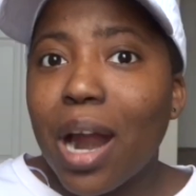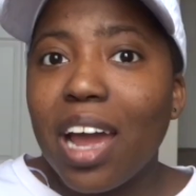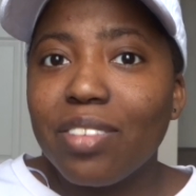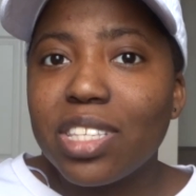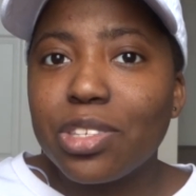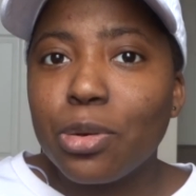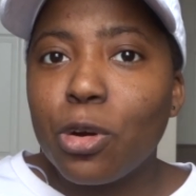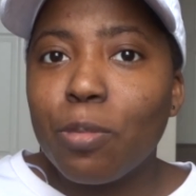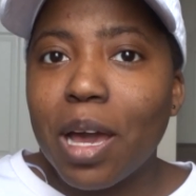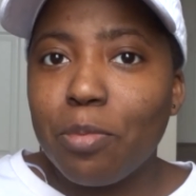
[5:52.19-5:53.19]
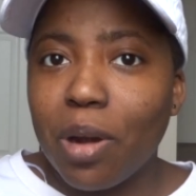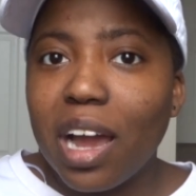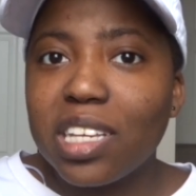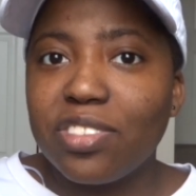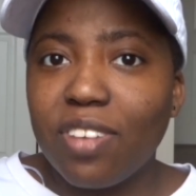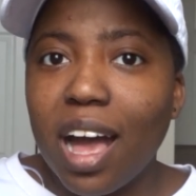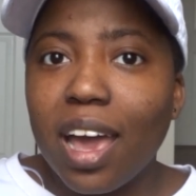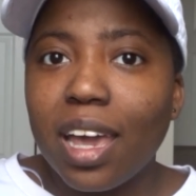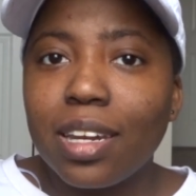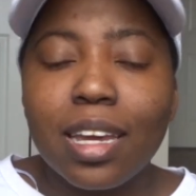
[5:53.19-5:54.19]
Private School by Bryce
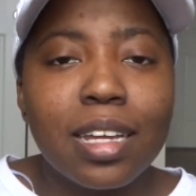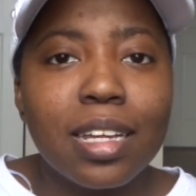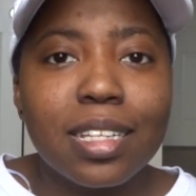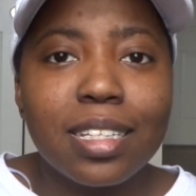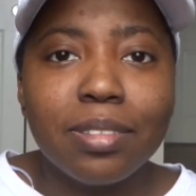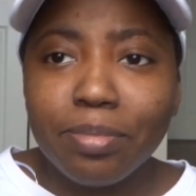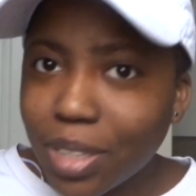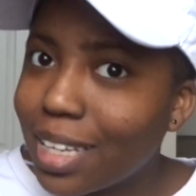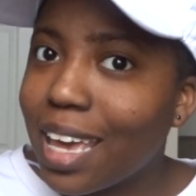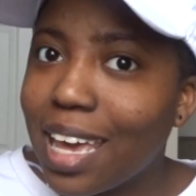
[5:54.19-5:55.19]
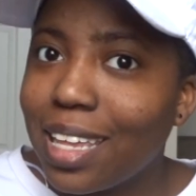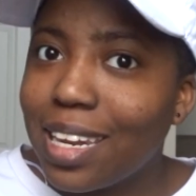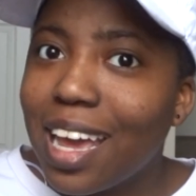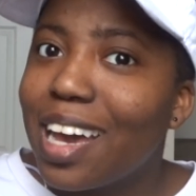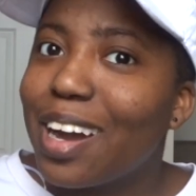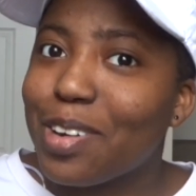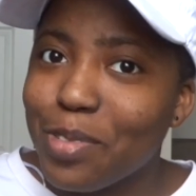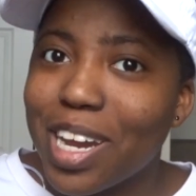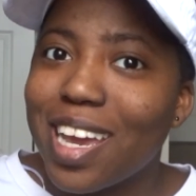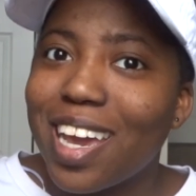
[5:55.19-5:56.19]
Vine. Again,
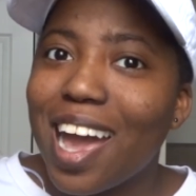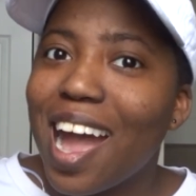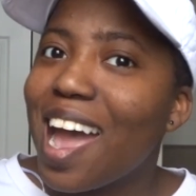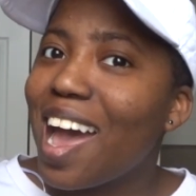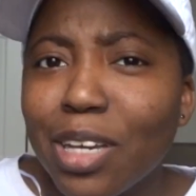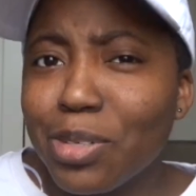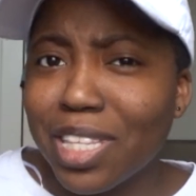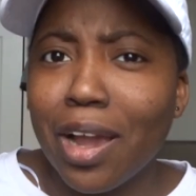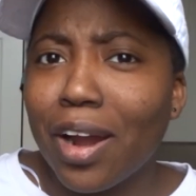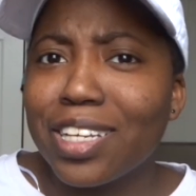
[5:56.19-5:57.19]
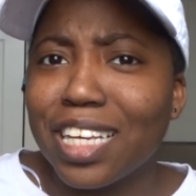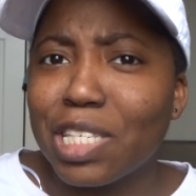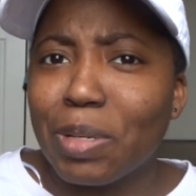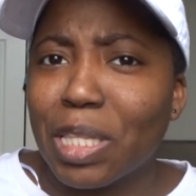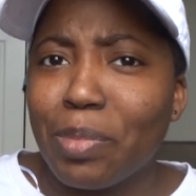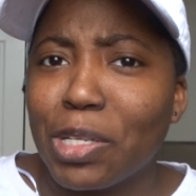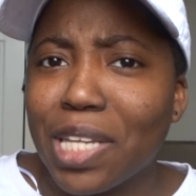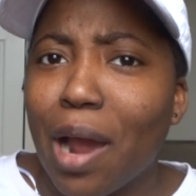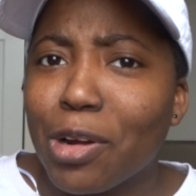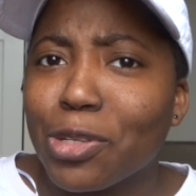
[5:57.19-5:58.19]
agree. He was the artist I spent the
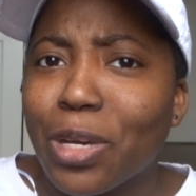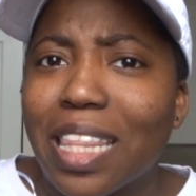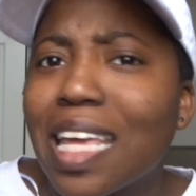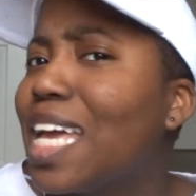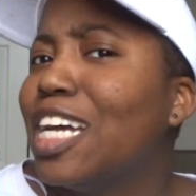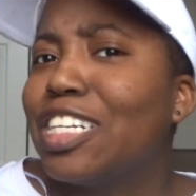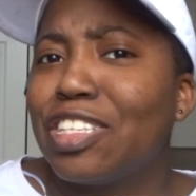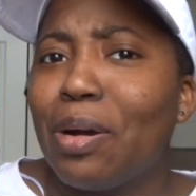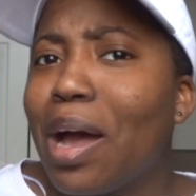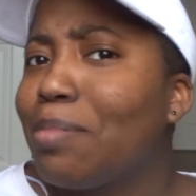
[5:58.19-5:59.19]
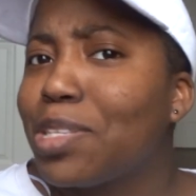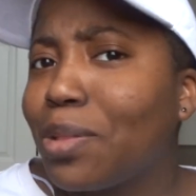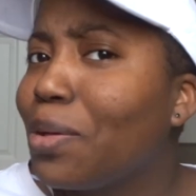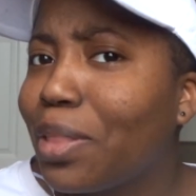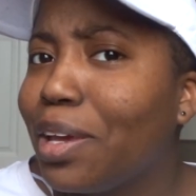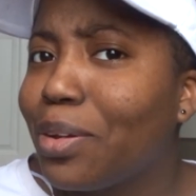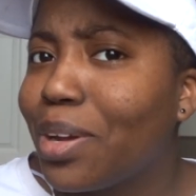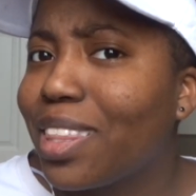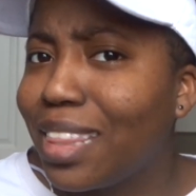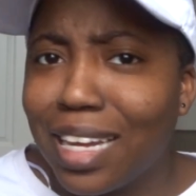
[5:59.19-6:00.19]
most hours with. So absolutely
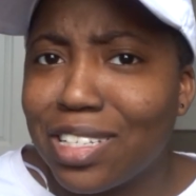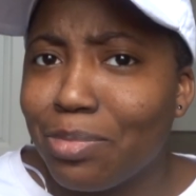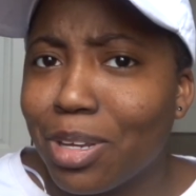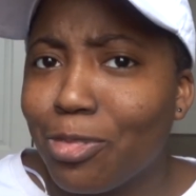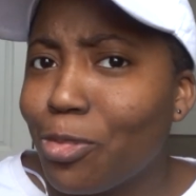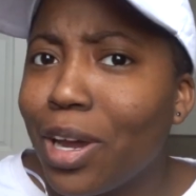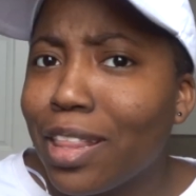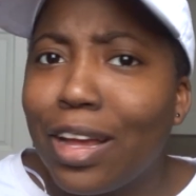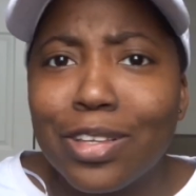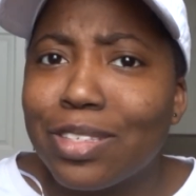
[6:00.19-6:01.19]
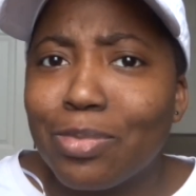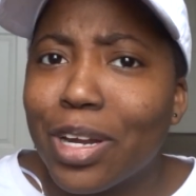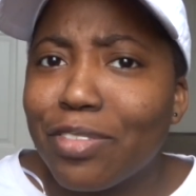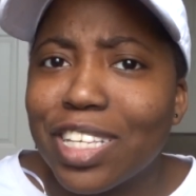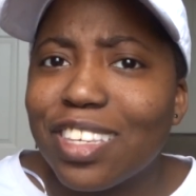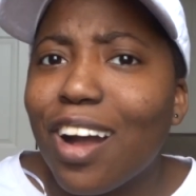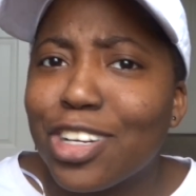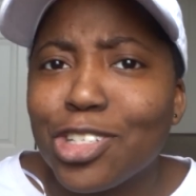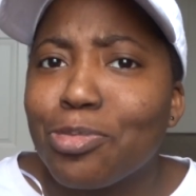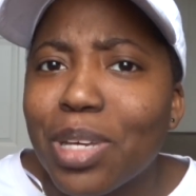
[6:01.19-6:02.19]
agree that that should be one of those, one of his
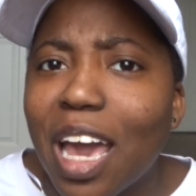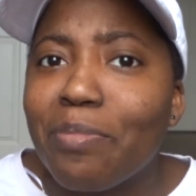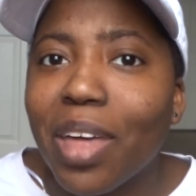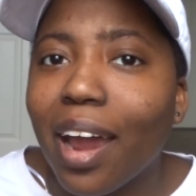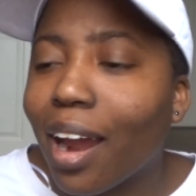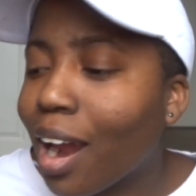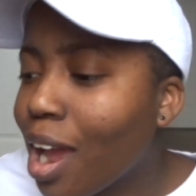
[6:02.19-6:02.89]
songs should be up there.